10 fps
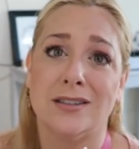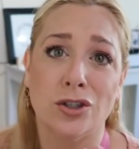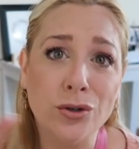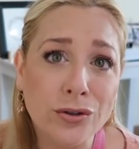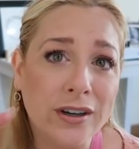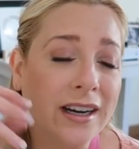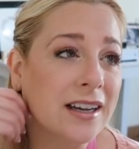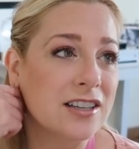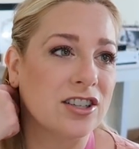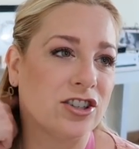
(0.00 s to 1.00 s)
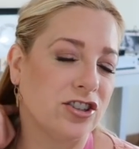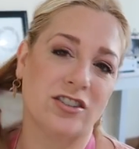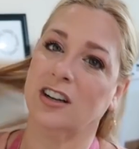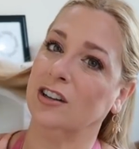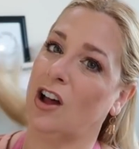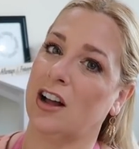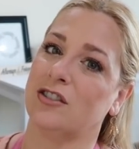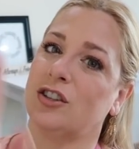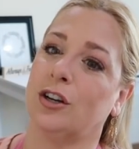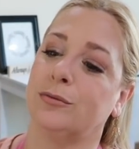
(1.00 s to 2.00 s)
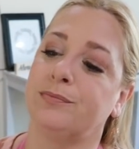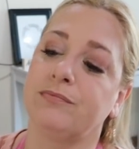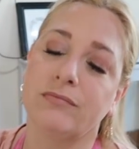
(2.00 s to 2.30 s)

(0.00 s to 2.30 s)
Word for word: tutoring, there's just a lot. So